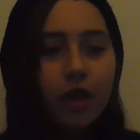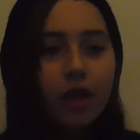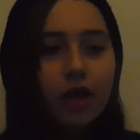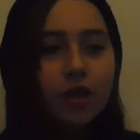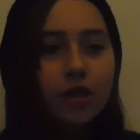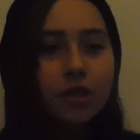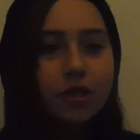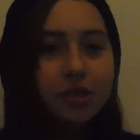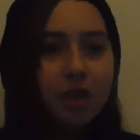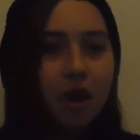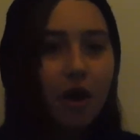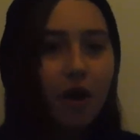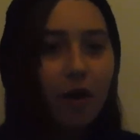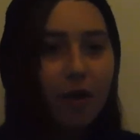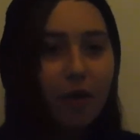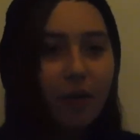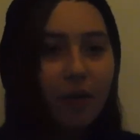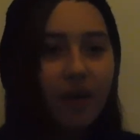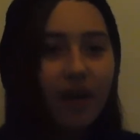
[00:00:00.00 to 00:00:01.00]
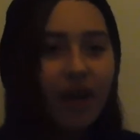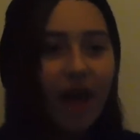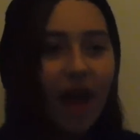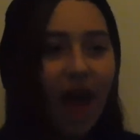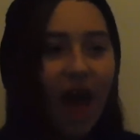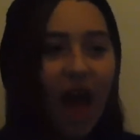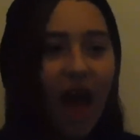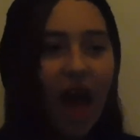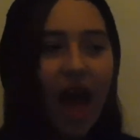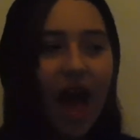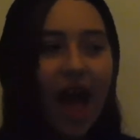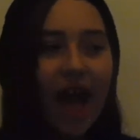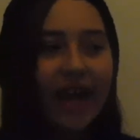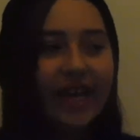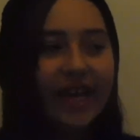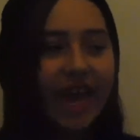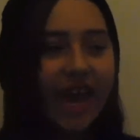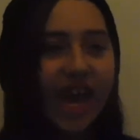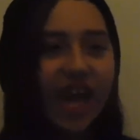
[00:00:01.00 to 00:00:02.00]
So I
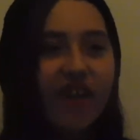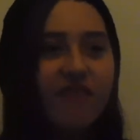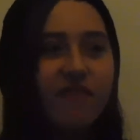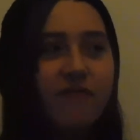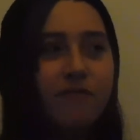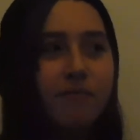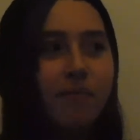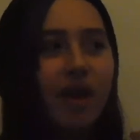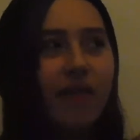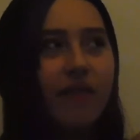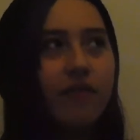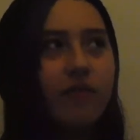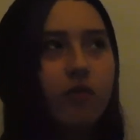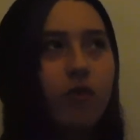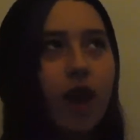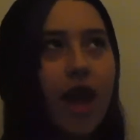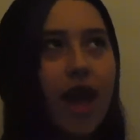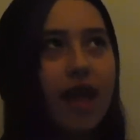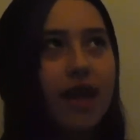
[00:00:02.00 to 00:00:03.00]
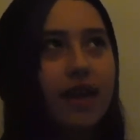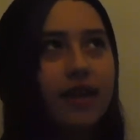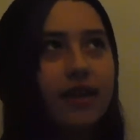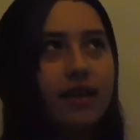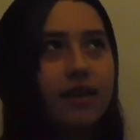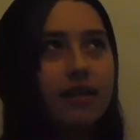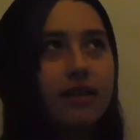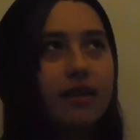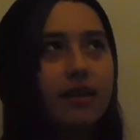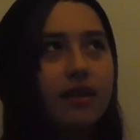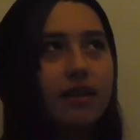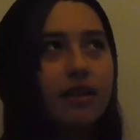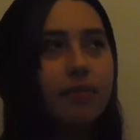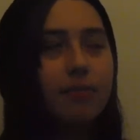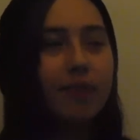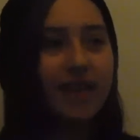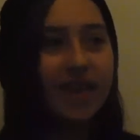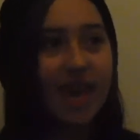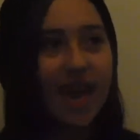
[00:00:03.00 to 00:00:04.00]
gave my friend
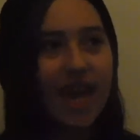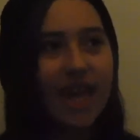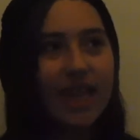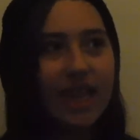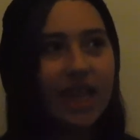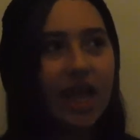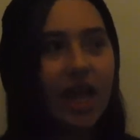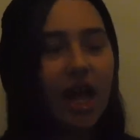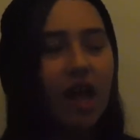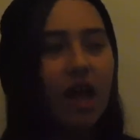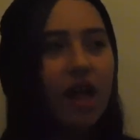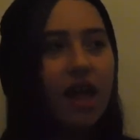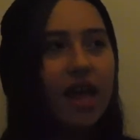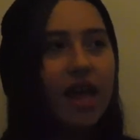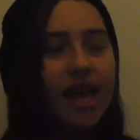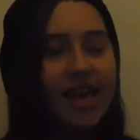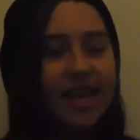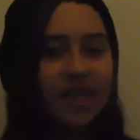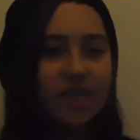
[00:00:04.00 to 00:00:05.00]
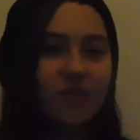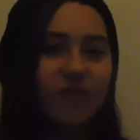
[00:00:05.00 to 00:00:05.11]
Michaela his